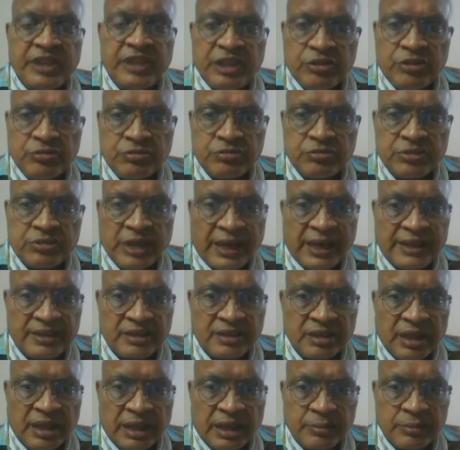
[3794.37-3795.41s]
leave
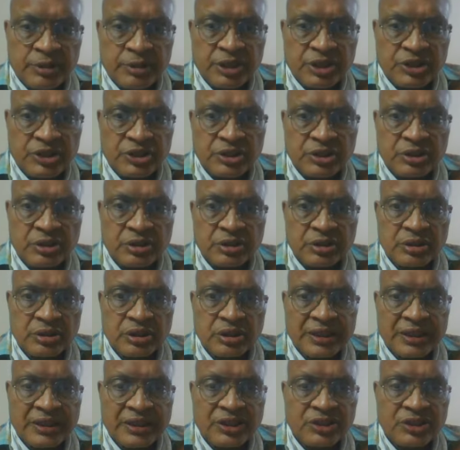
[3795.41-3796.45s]
that arbitration
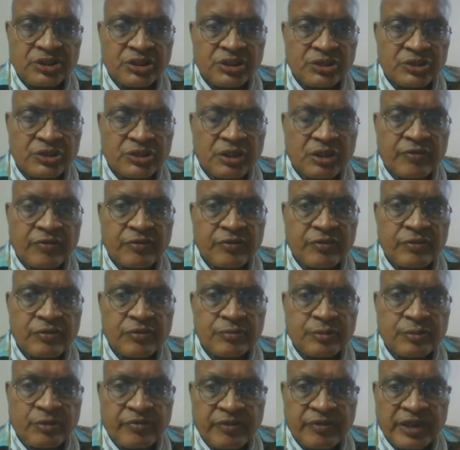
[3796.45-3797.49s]
conditions of
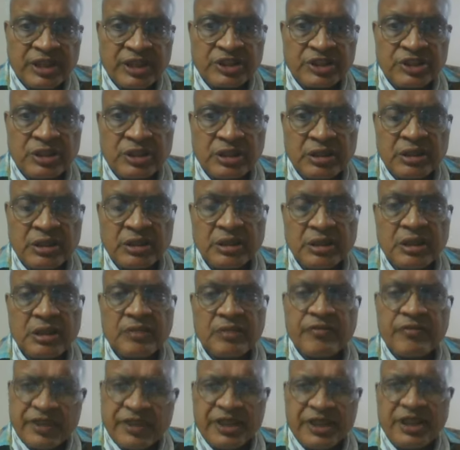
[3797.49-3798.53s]
professional
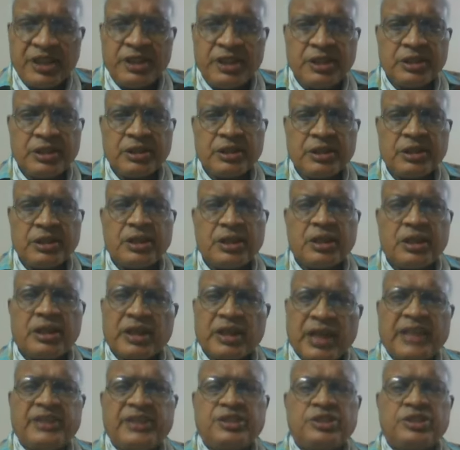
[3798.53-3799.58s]
free.
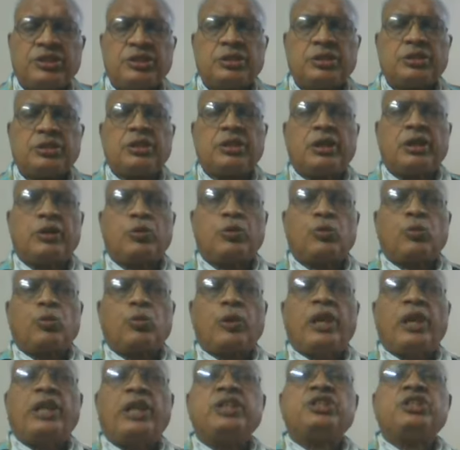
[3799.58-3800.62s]
Right
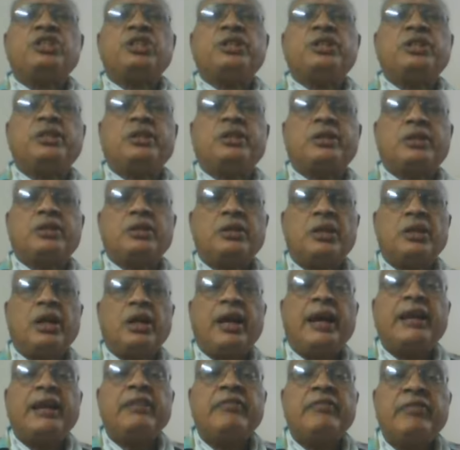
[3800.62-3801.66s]
engineer
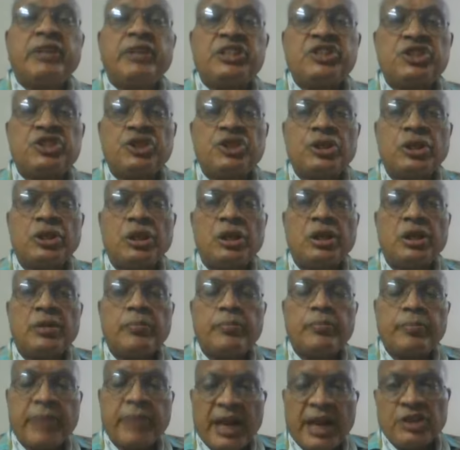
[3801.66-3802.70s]
and which
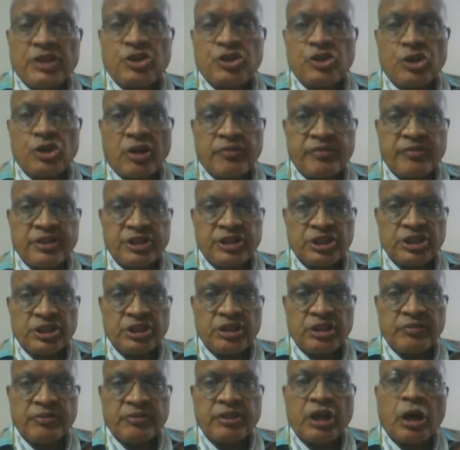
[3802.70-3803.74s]
branch of
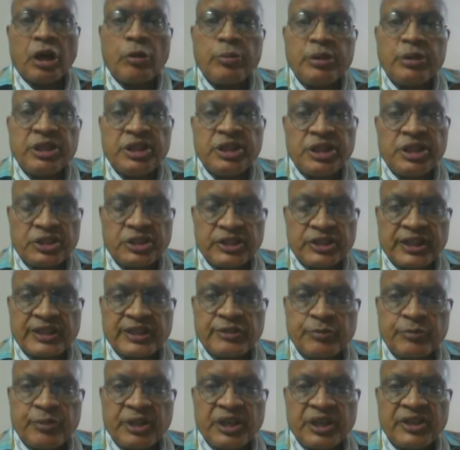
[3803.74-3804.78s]
engineering with how many years
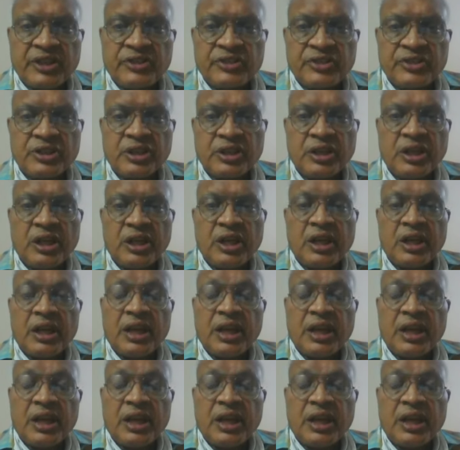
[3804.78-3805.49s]
experience